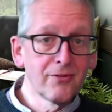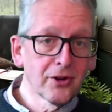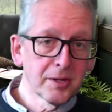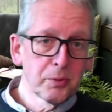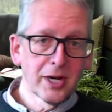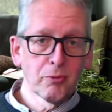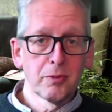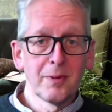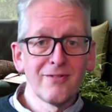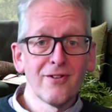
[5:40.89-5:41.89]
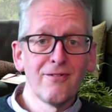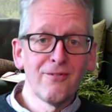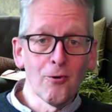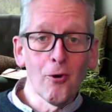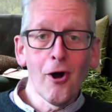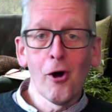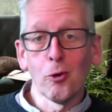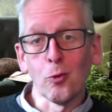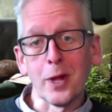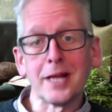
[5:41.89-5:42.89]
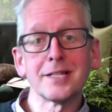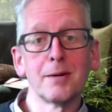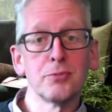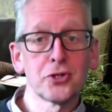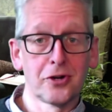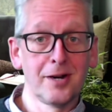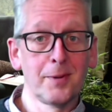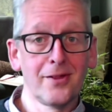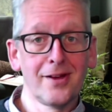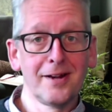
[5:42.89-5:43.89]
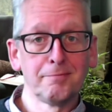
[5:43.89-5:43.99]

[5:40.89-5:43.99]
got to put up with me for 4 whole weeks. I'm sorry about that.